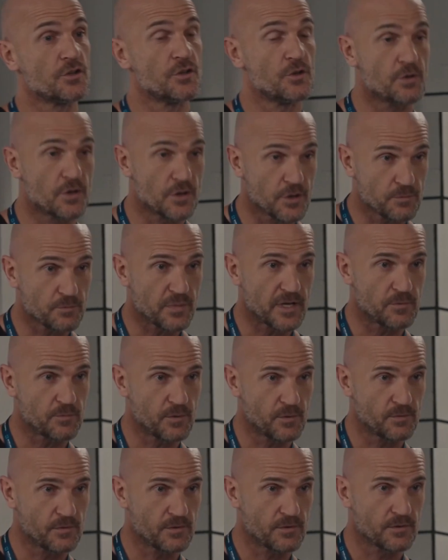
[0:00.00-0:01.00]
You hurt
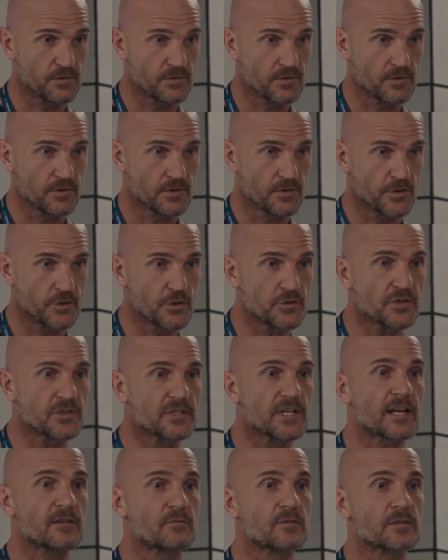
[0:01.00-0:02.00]
people? You
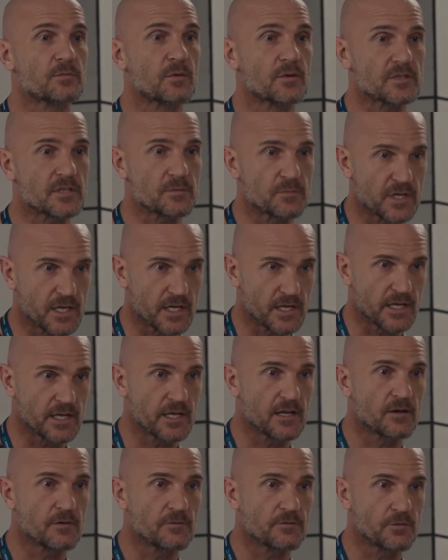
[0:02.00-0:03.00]
should take
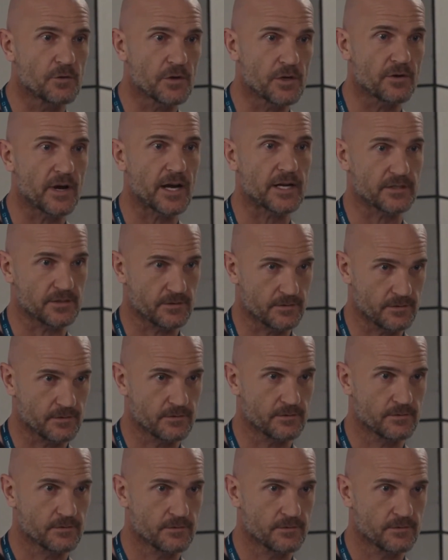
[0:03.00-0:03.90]
responsibility for your actions.